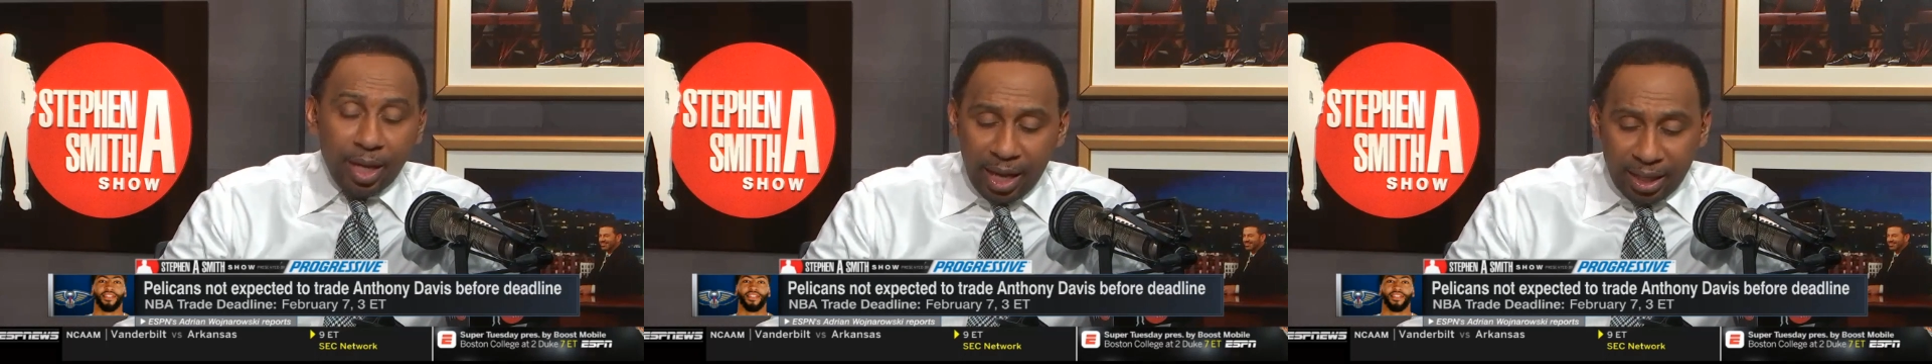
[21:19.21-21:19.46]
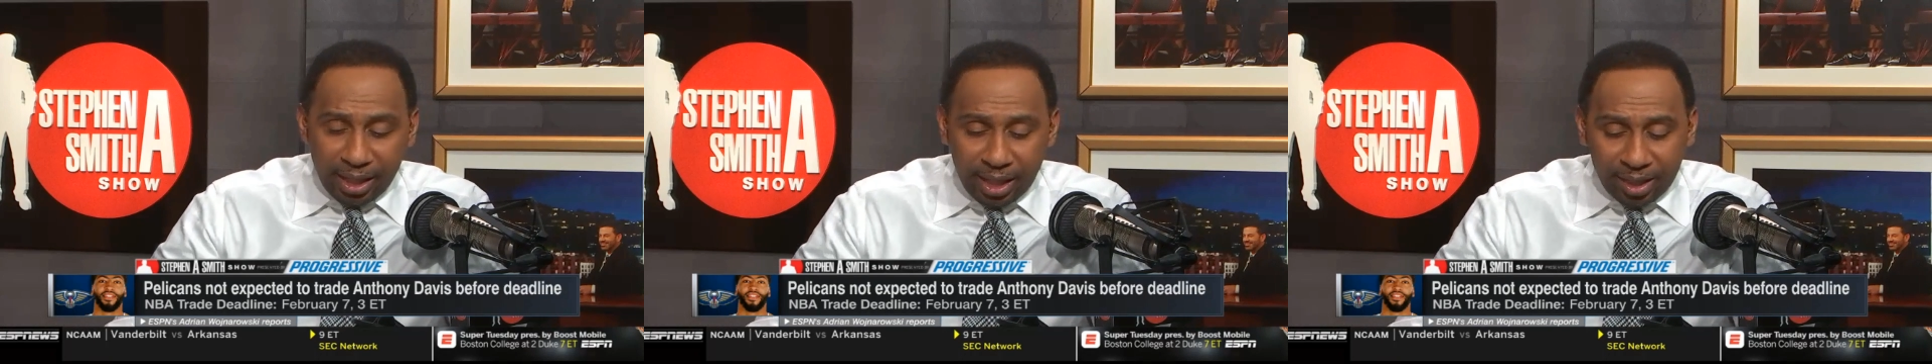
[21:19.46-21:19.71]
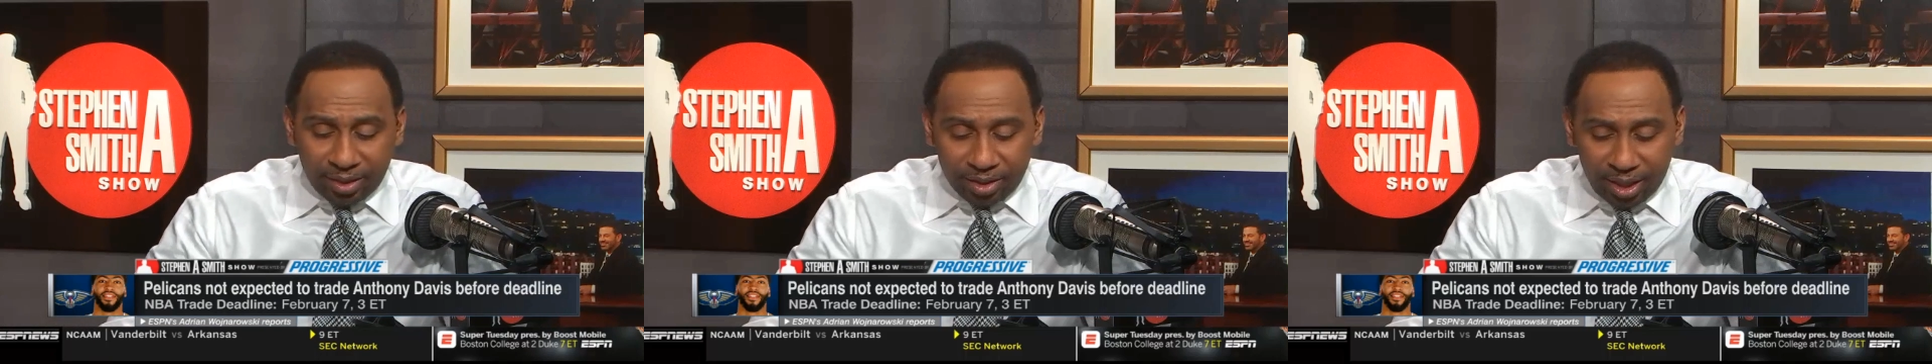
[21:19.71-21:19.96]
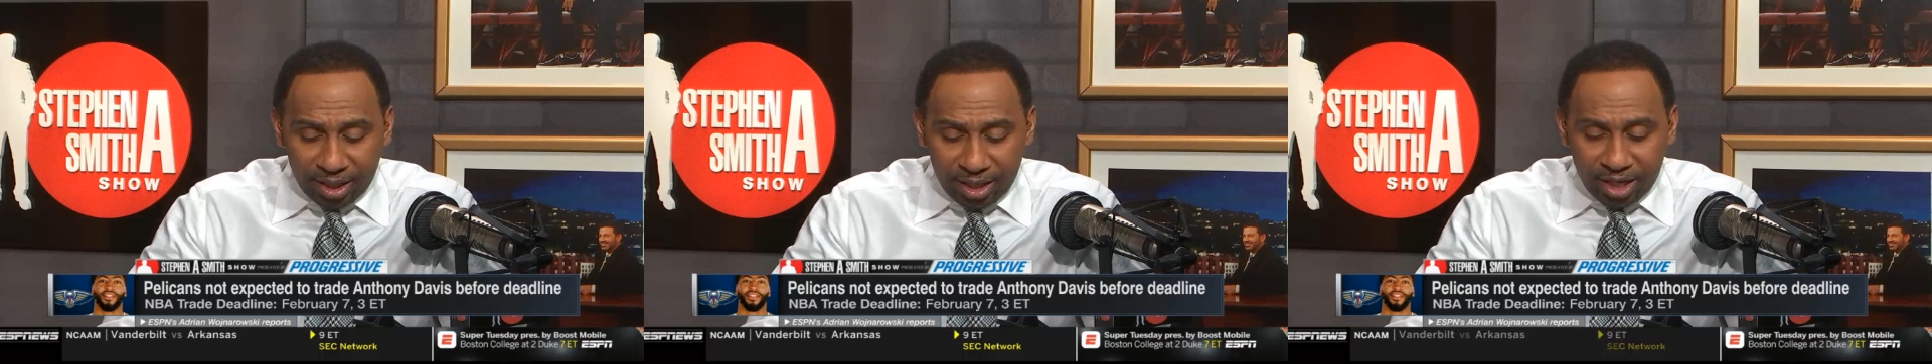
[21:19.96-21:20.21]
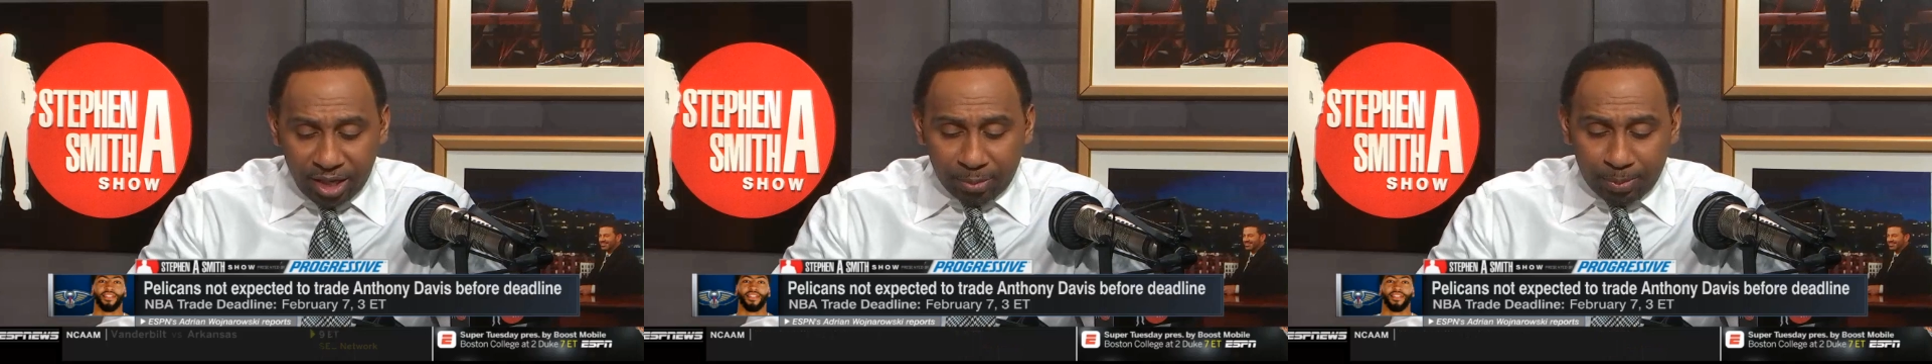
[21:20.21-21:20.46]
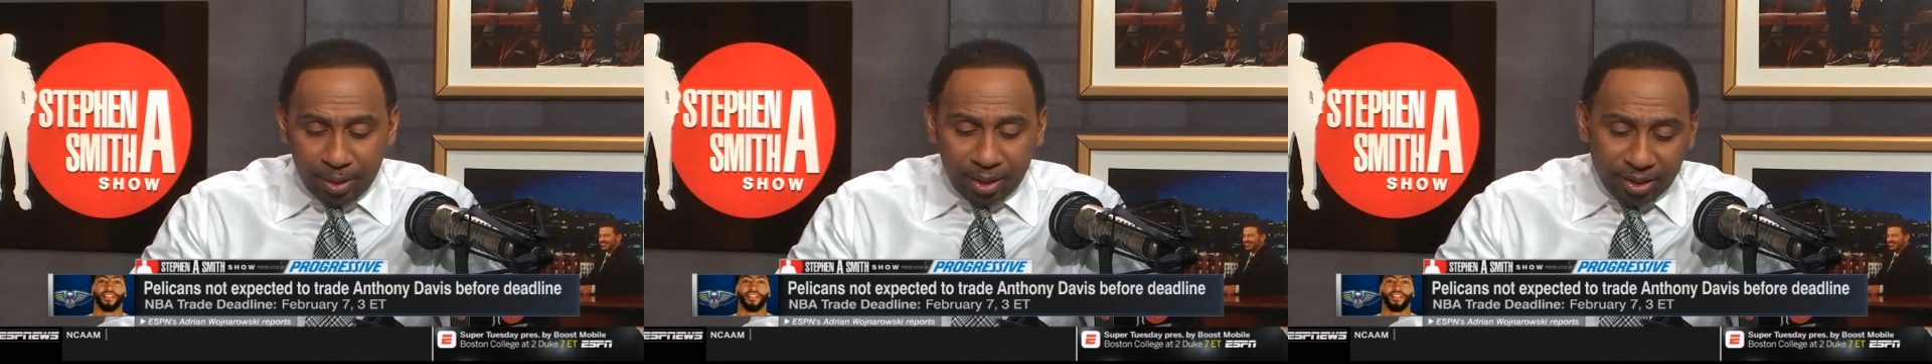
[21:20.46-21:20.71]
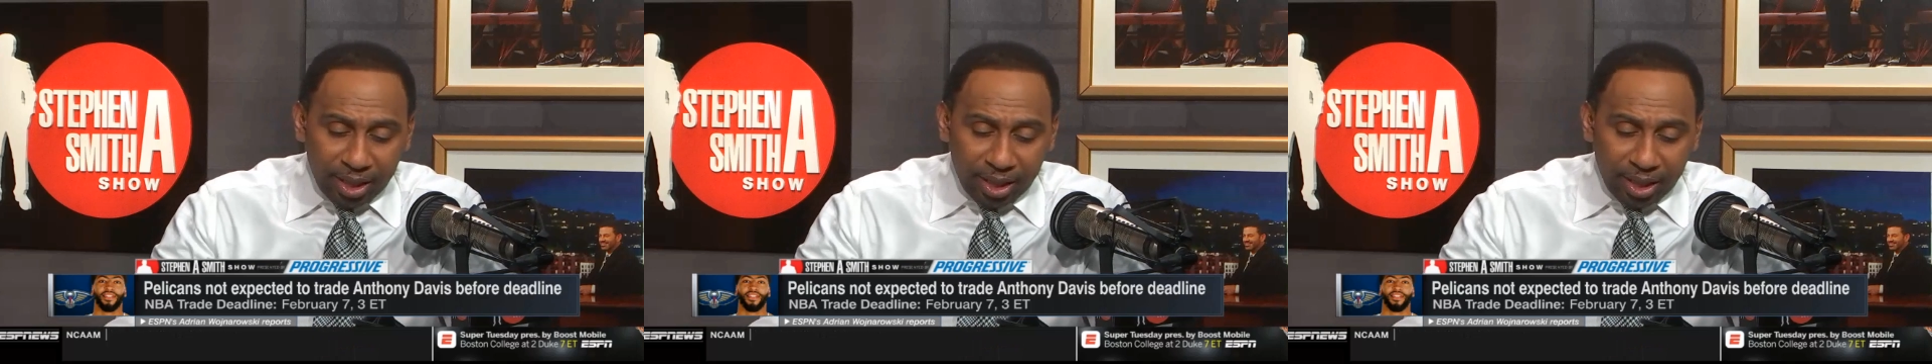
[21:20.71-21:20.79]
888-SAY-ESPN. It's